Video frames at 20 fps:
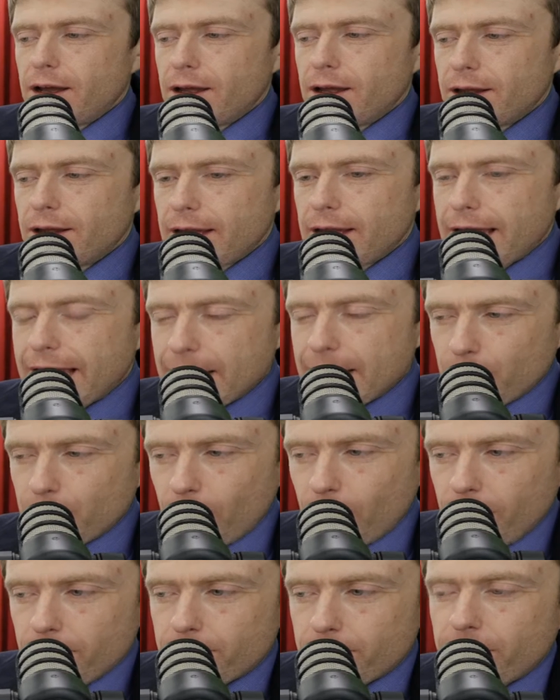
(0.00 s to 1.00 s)

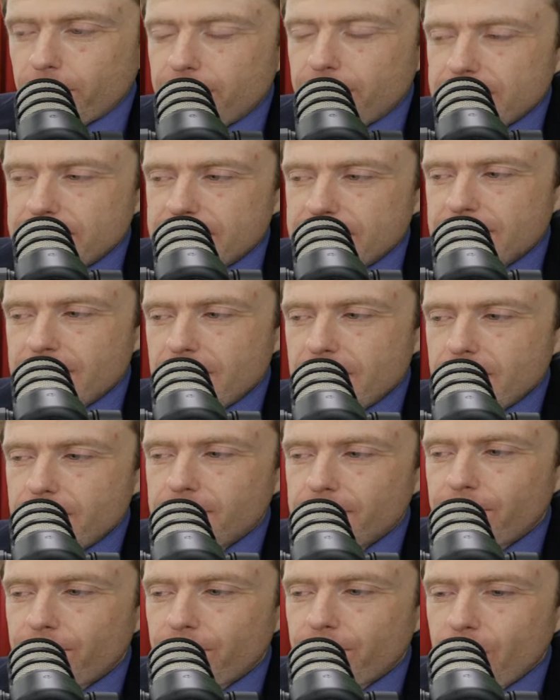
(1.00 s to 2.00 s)
Apple, preventing them
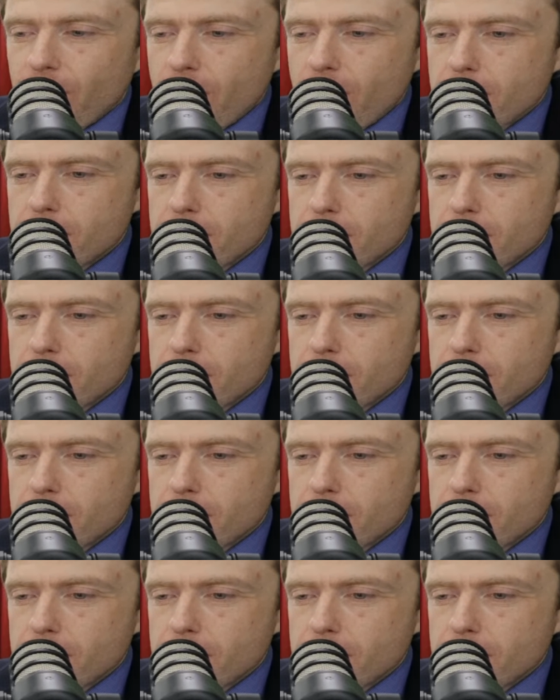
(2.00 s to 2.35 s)
from